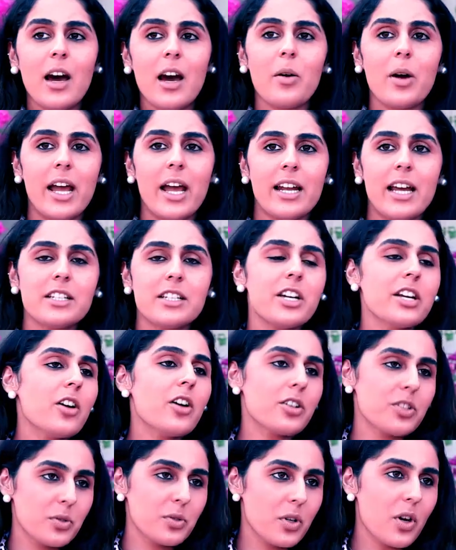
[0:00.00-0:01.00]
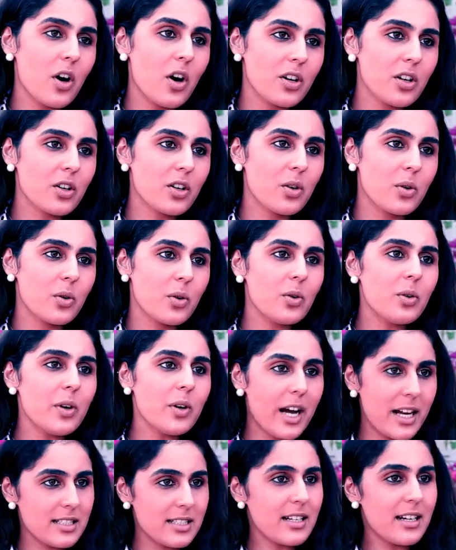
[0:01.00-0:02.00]
Now, NIJ not too long ago,
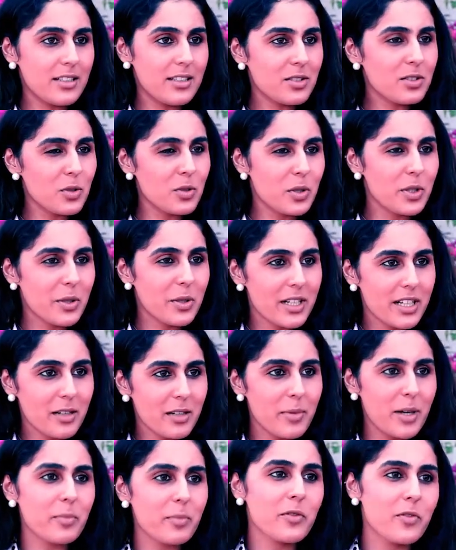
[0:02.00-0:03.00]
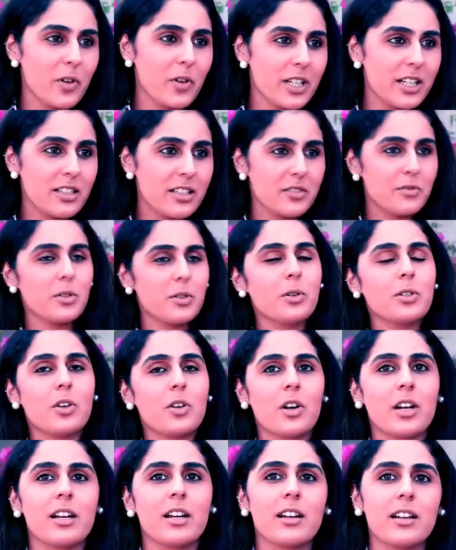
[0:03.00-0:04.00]
as I told you a little bit before the interview, we were
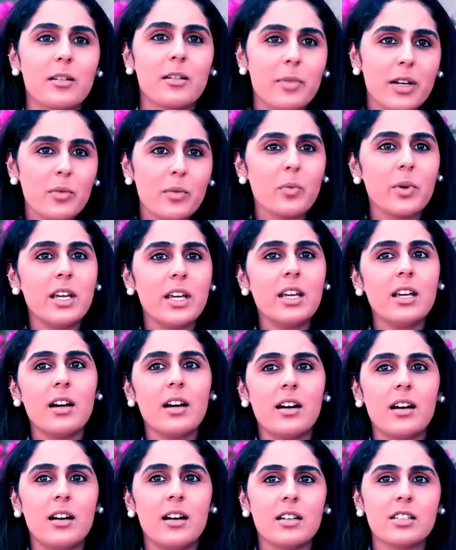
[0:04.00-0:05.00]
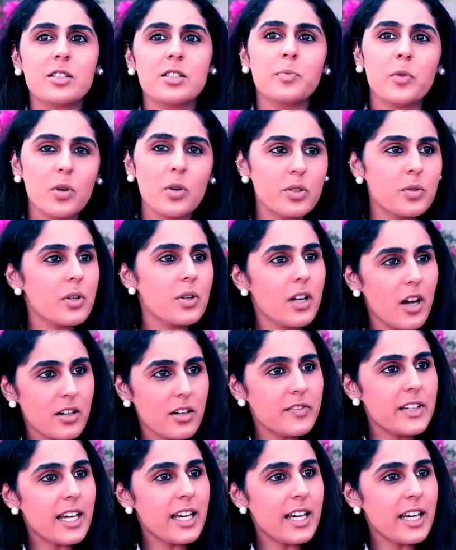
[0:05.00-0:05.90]
talking a little bit, we spoke to a lot of